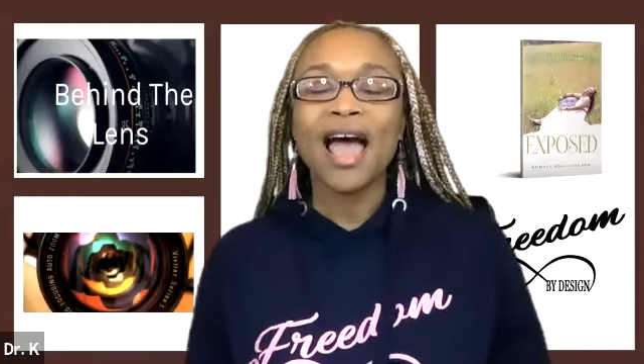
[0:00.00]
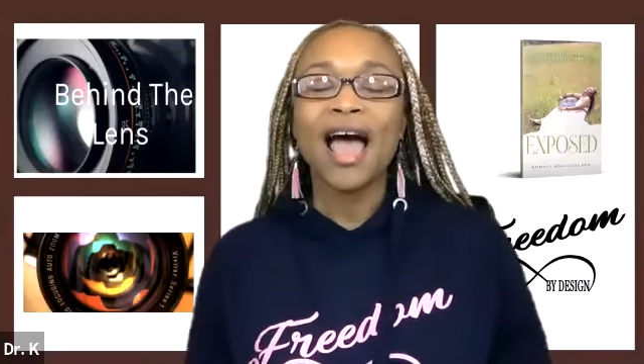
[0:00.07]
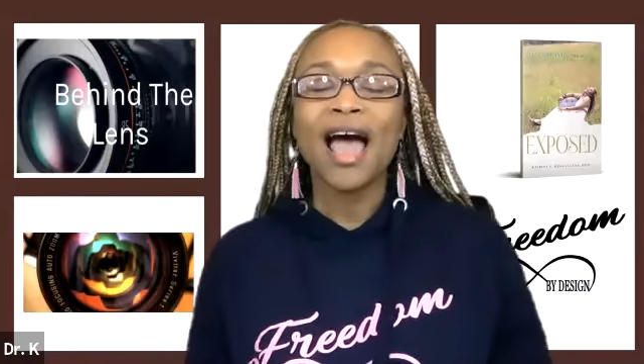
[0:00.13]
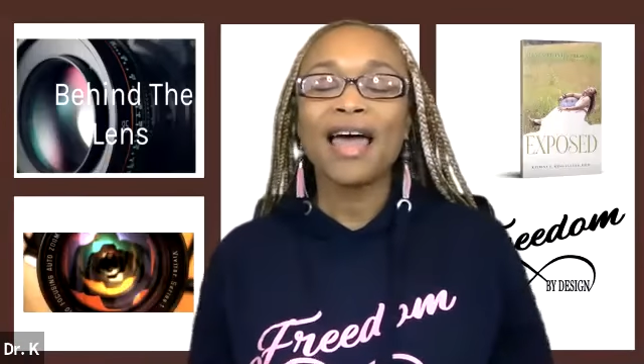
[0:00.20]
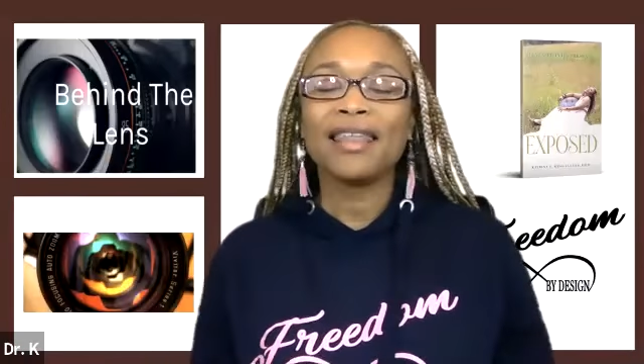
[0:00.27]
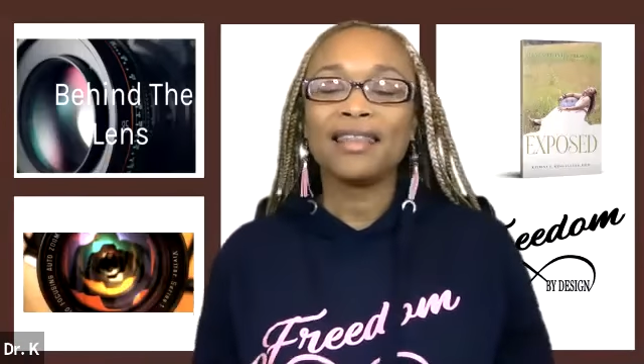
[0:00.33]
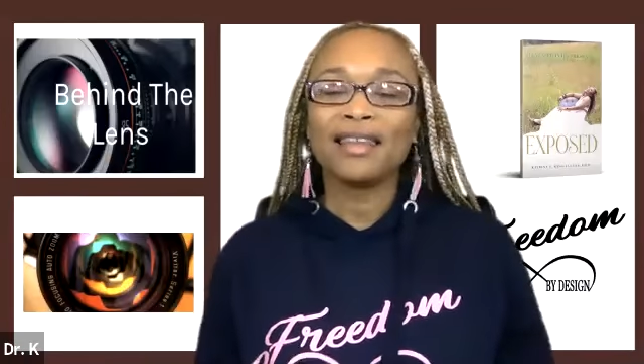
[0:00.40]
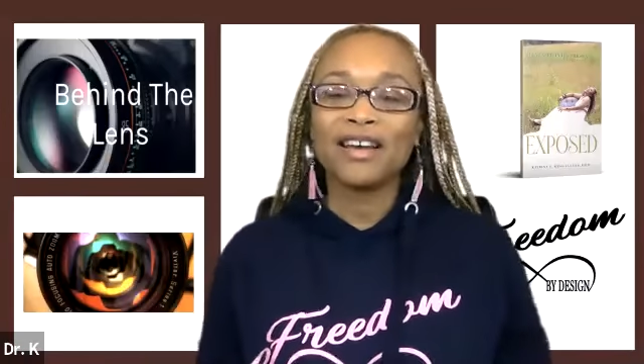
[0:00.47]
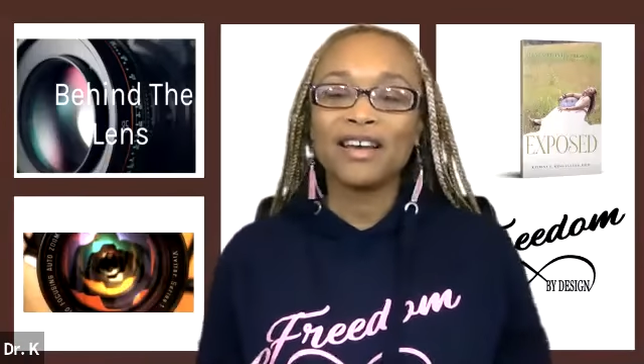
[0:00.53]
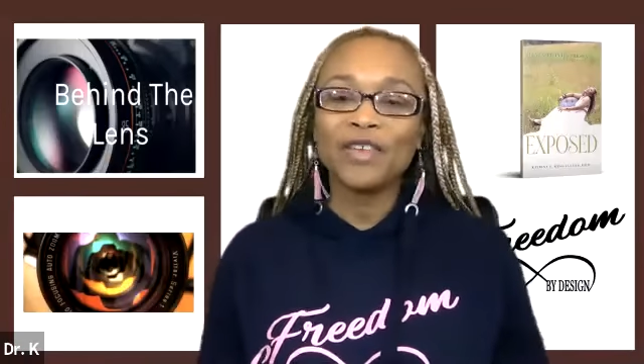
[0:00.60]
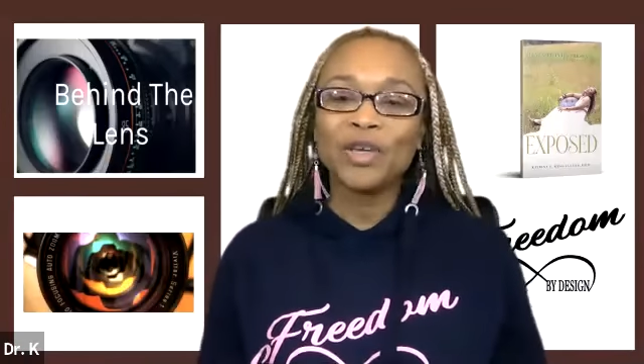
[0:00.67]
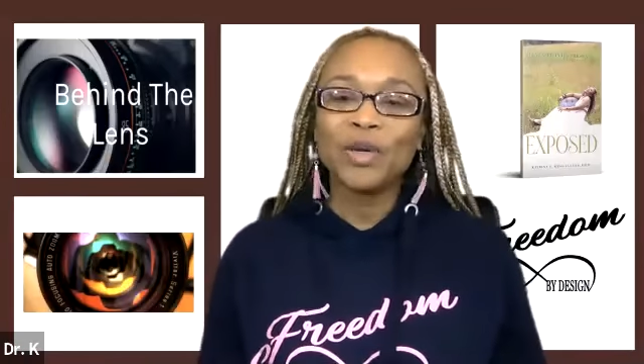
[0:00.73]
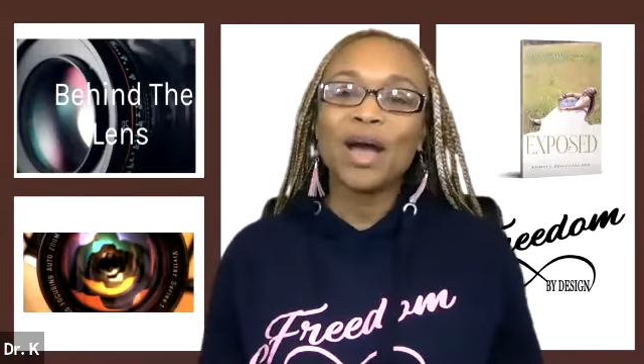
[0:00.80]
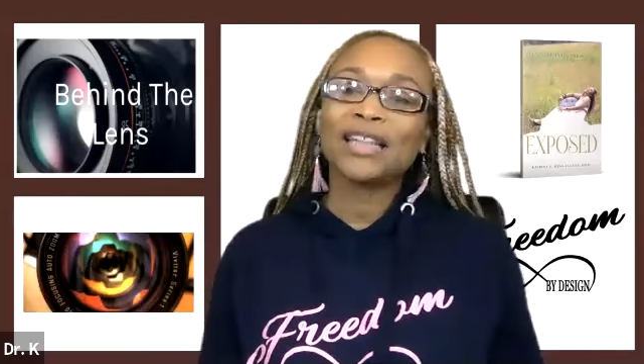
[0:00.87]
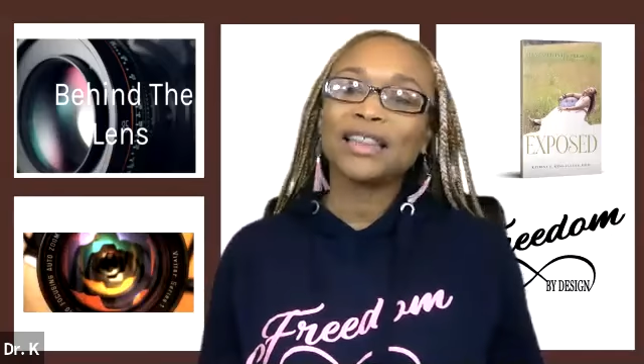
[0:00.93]
I love
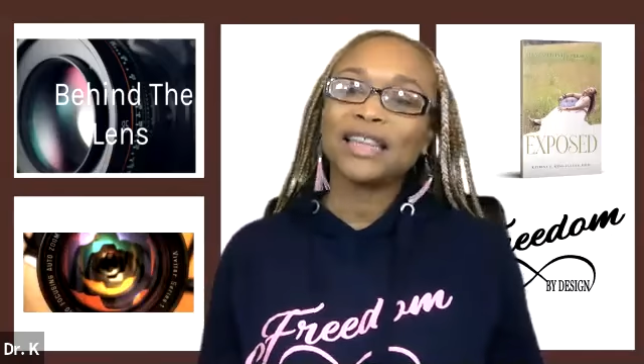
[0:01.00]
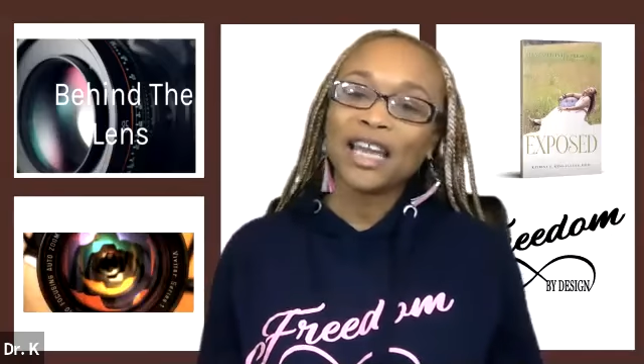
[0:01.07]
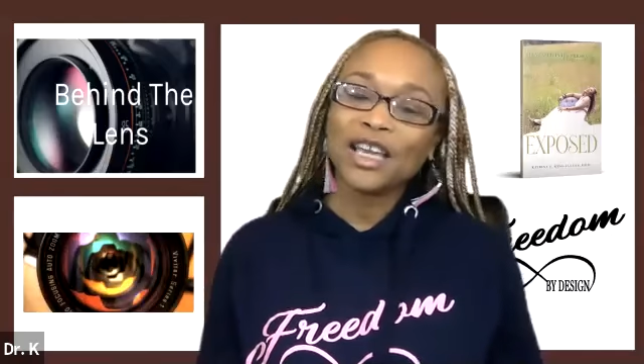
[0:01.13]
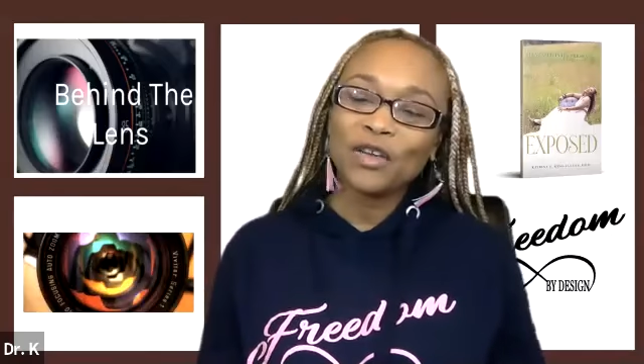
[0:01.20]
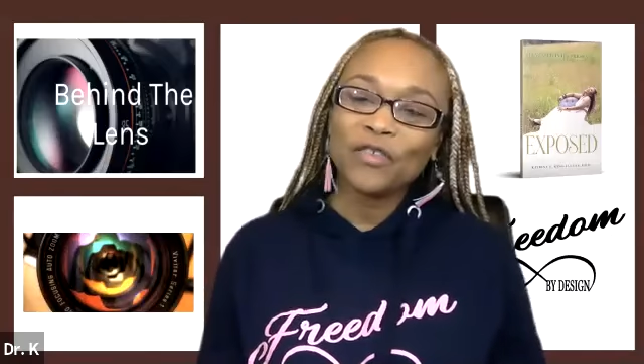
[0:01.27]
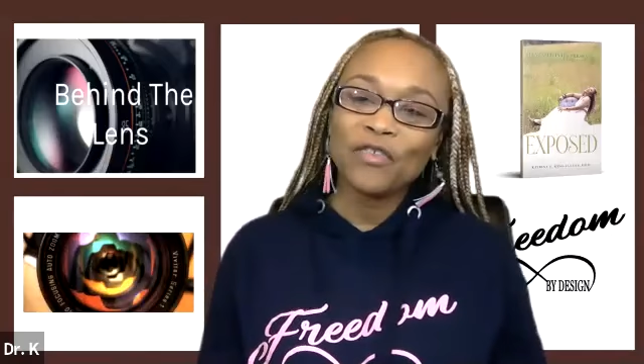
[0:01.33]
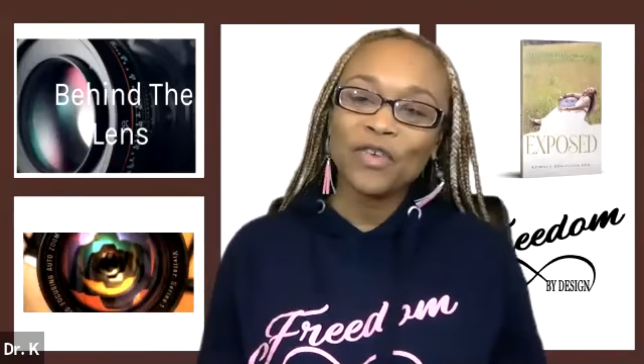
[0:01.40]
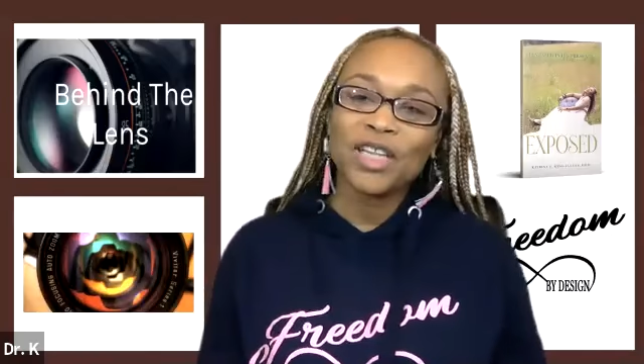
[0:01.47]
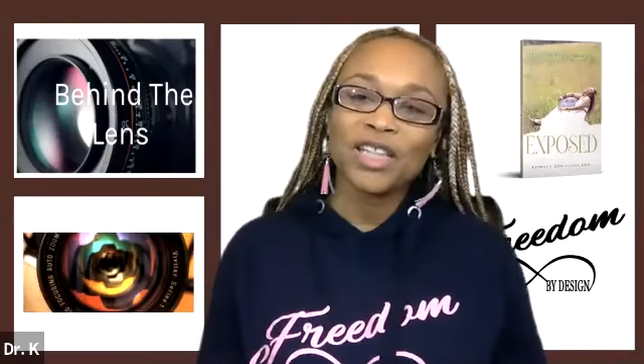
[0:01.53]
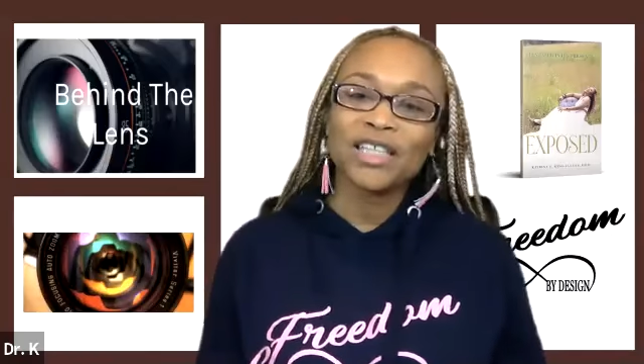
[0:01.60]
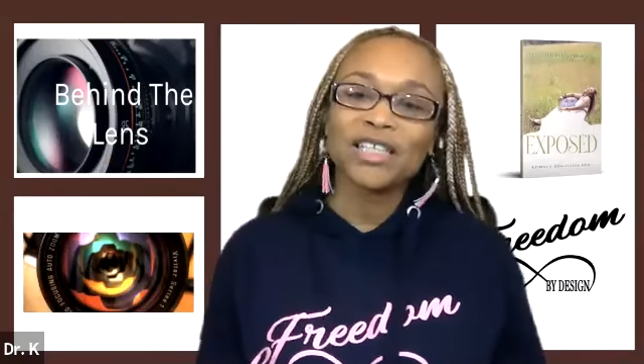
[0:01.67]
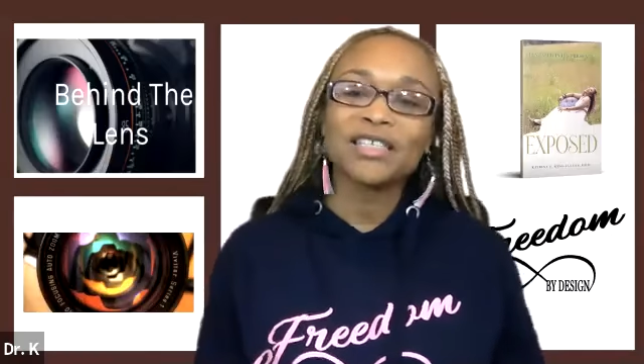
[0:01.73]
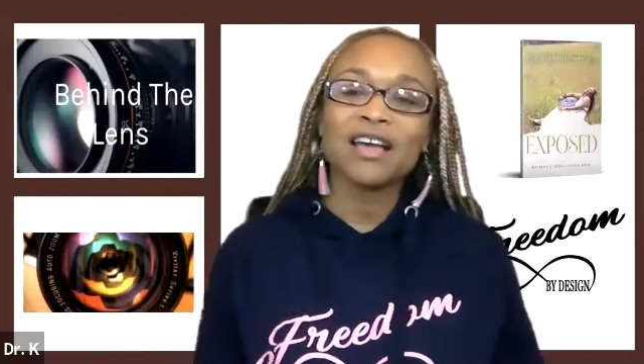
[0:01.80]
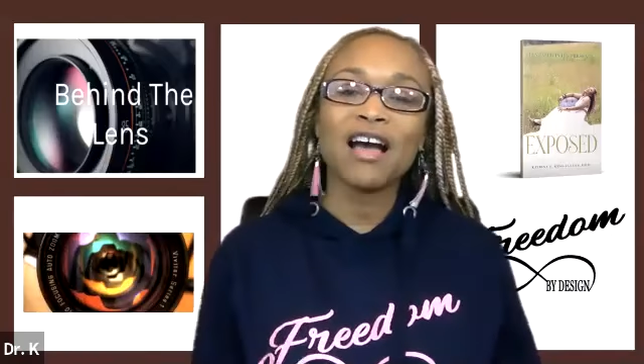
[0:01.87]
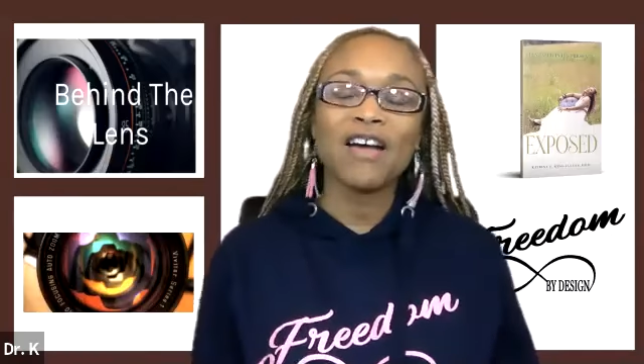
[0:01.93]
you. I thank you for
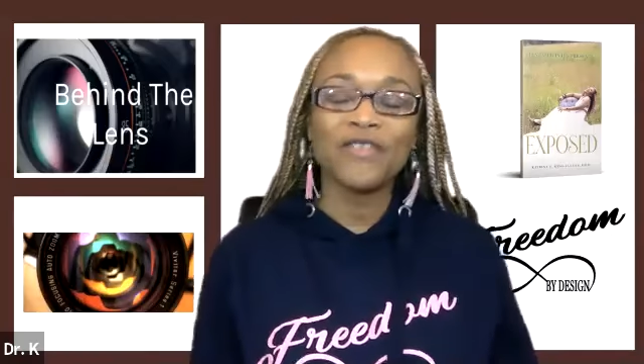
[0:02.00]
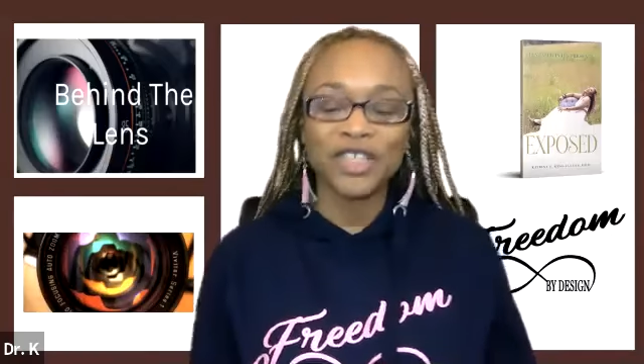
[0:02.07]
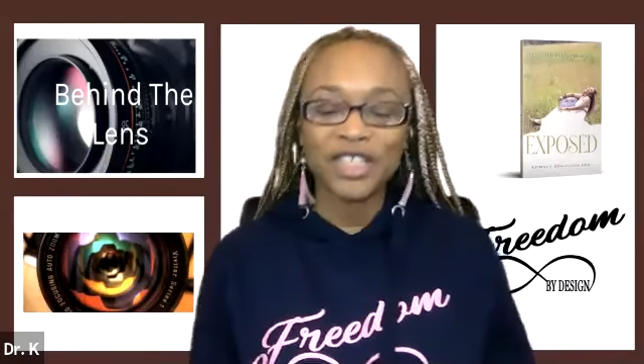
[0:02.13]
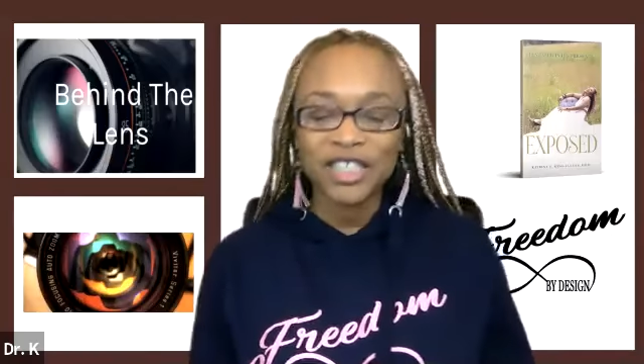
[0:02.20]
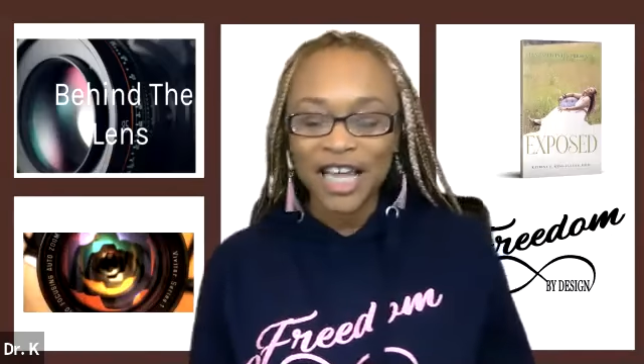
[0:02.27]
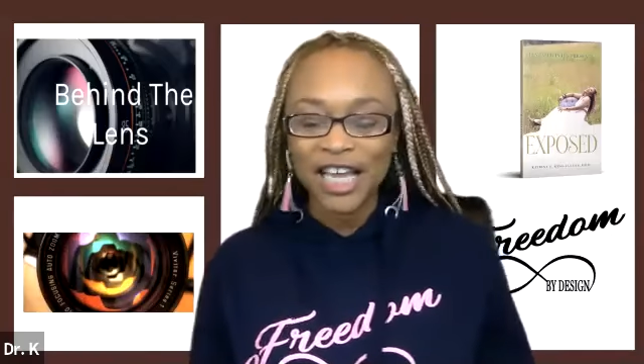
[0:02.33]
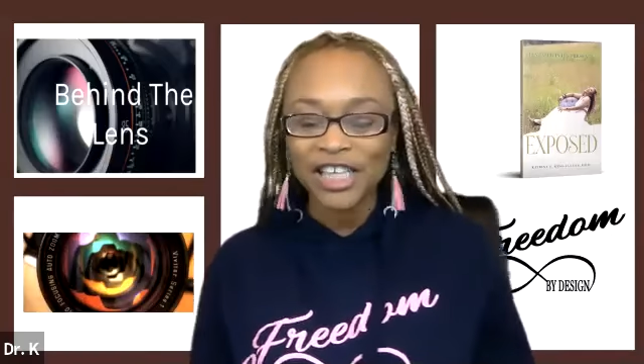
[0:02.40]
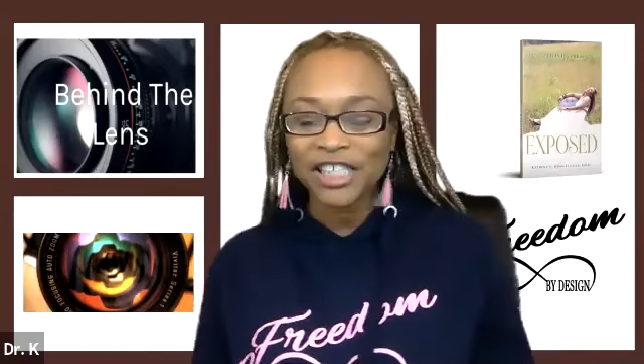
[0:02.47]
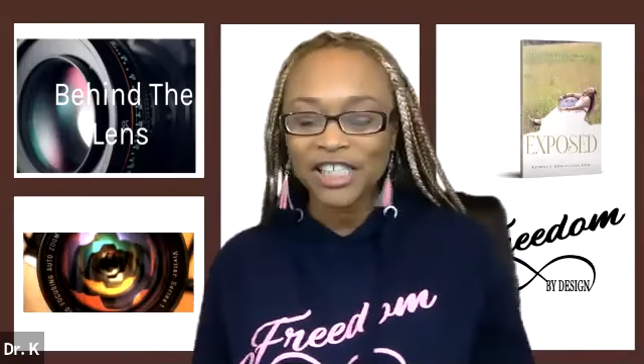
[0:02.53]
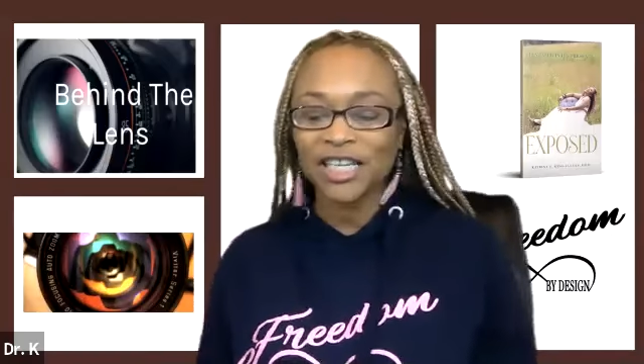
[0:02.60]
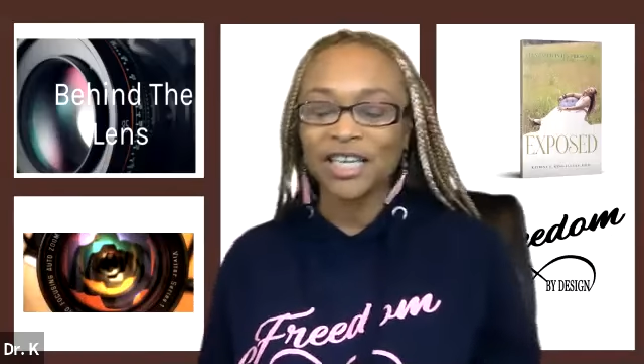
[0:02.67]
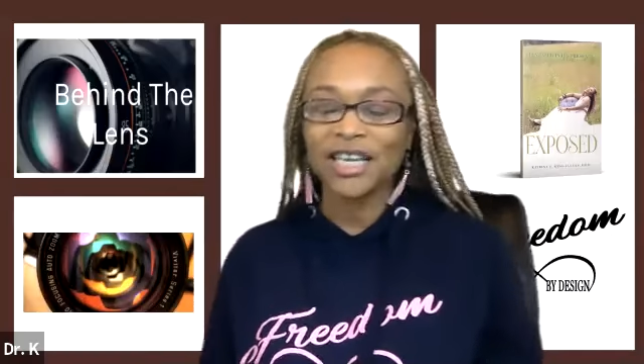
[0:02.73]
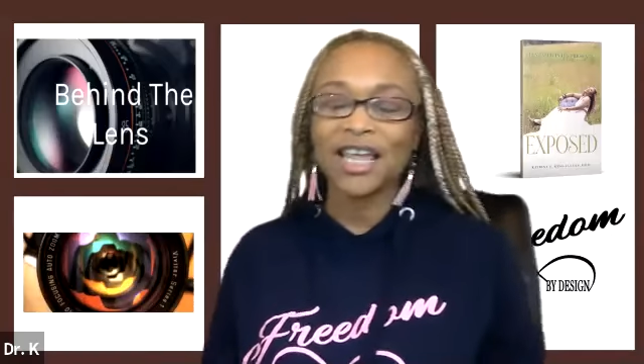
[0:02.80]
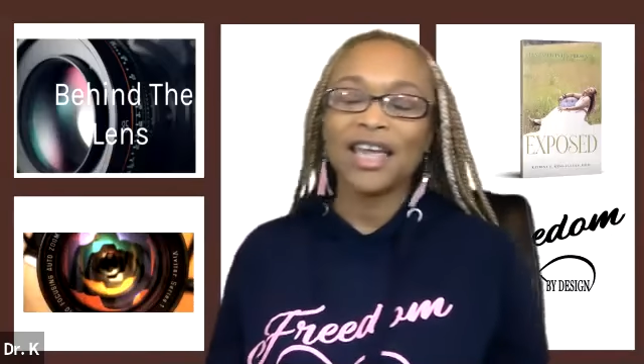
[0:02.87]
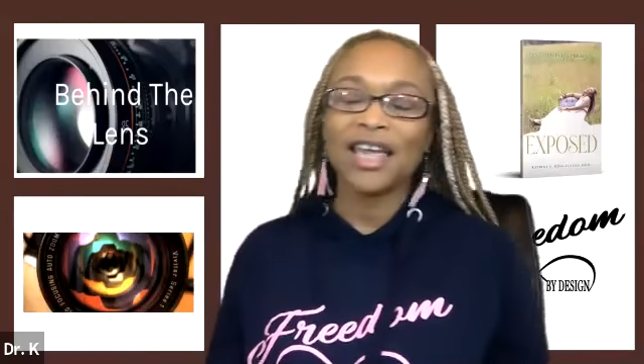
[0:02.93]
this conversation.